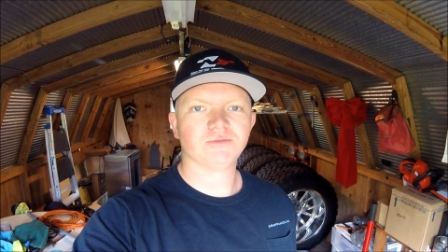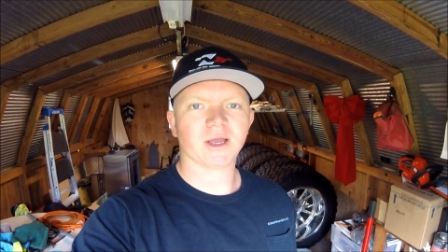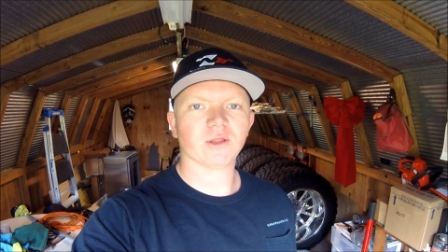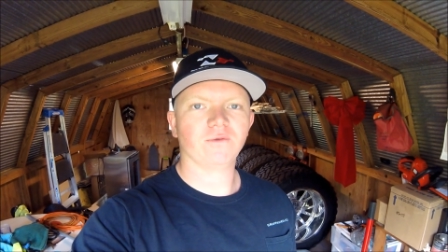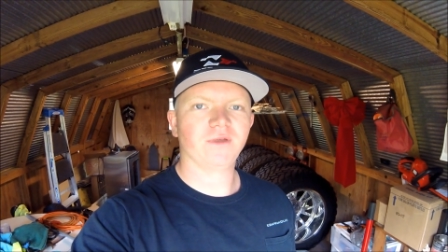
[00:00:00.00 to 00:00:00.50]

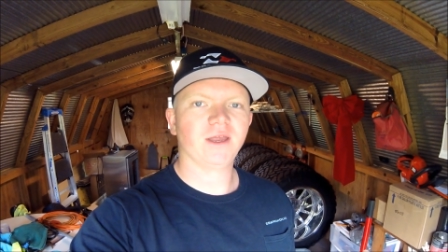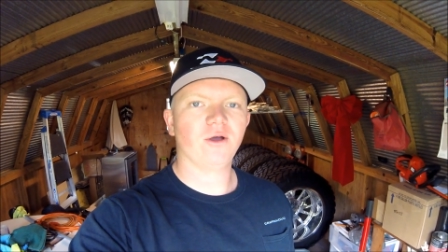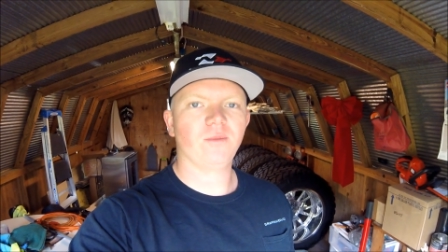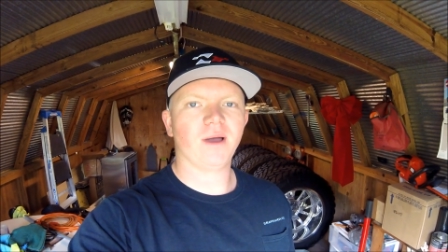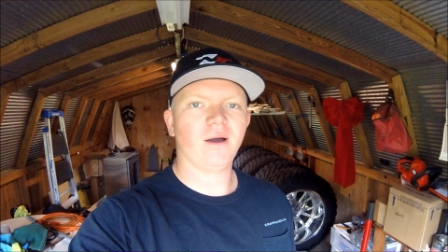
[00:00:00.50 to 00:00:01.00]
make a little
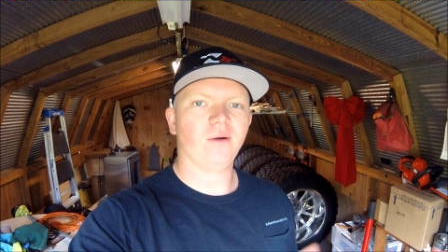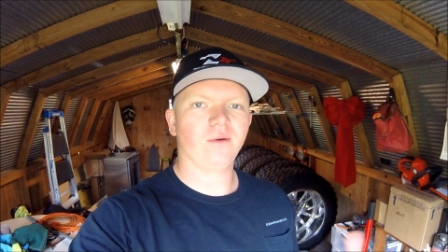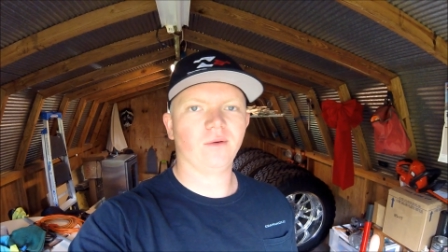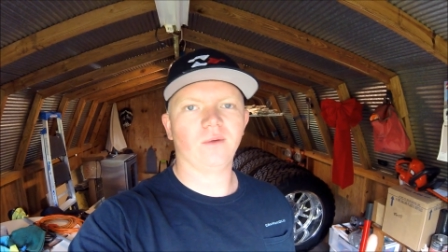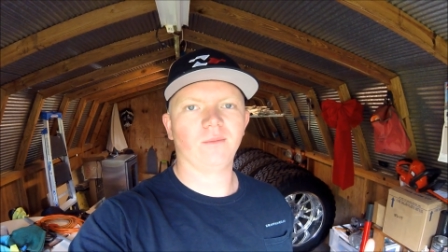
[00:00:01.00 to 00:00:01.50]
video about
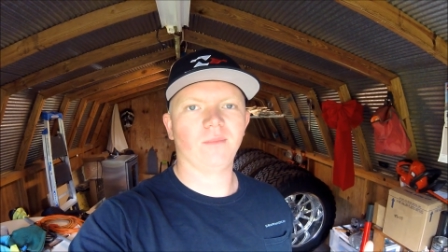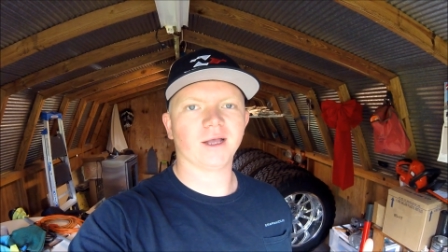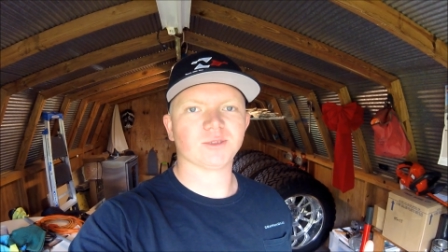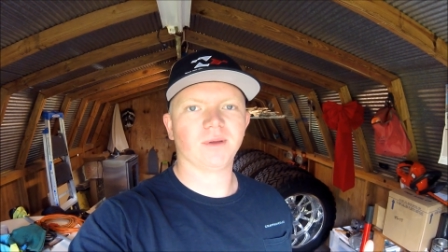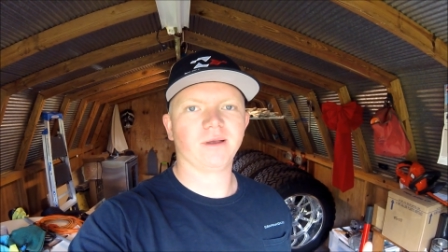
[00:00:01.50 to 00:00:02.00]

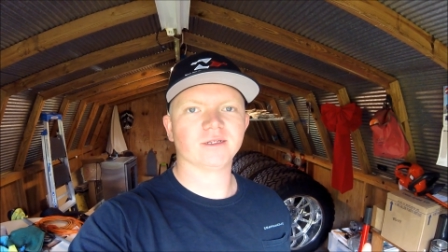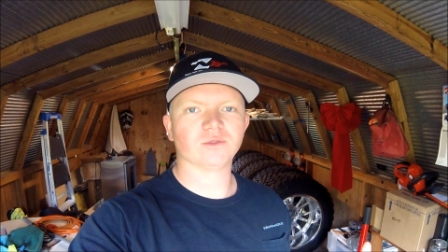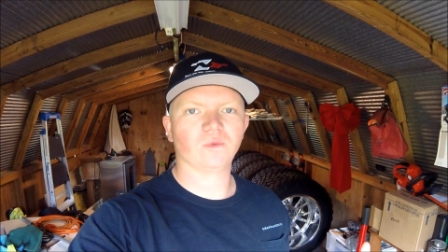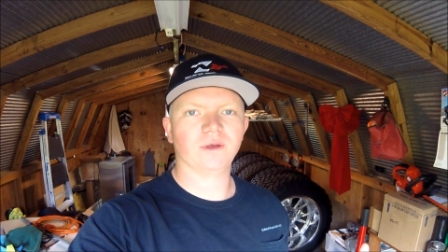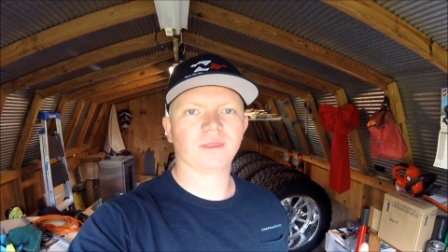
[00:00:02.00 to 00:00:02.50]
my
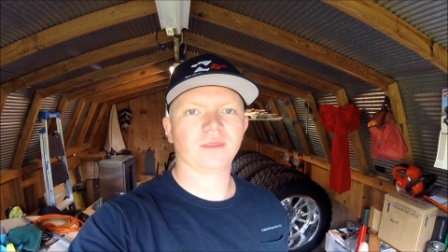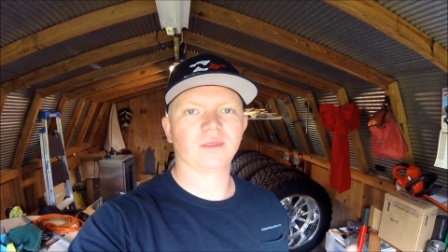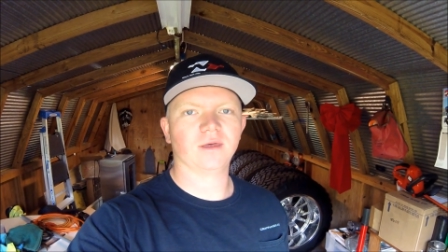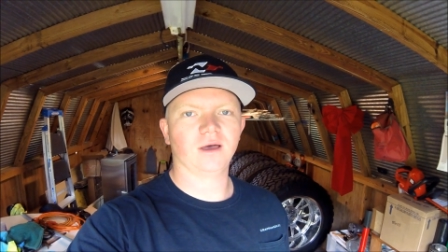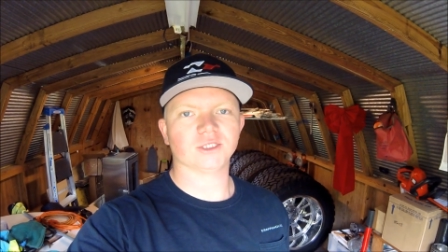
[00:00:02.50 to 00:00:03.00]
experience with